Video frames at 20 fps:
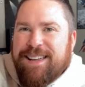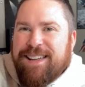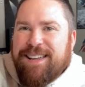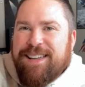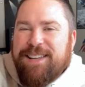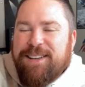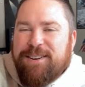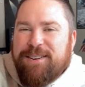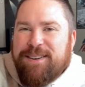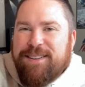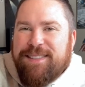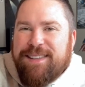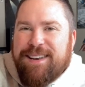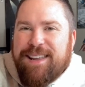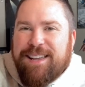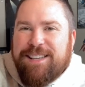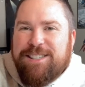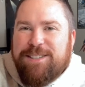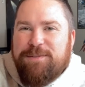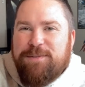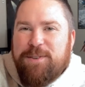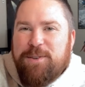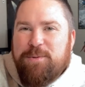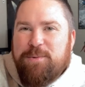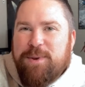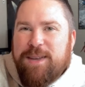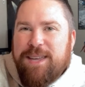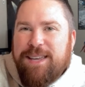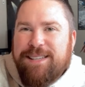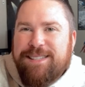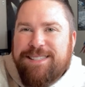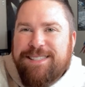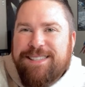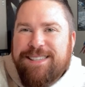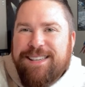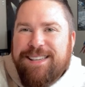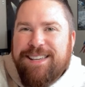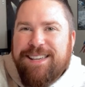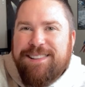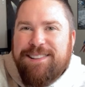here in the next few
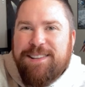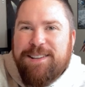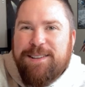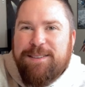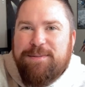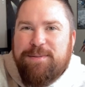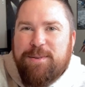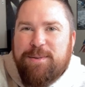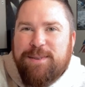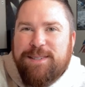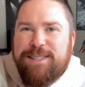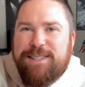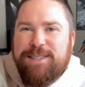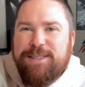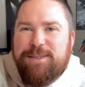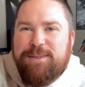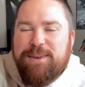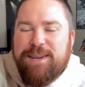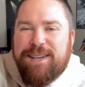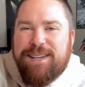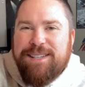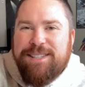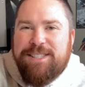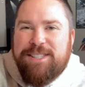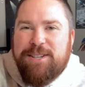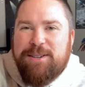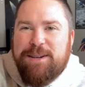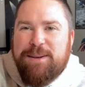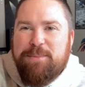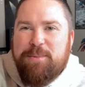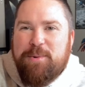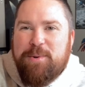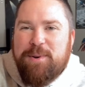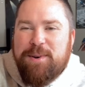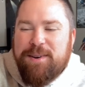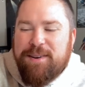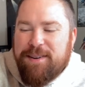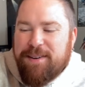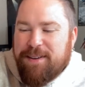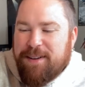weeks and looking forward to uh, sharing
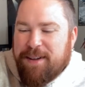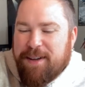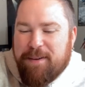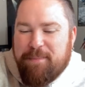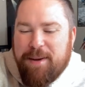more uh,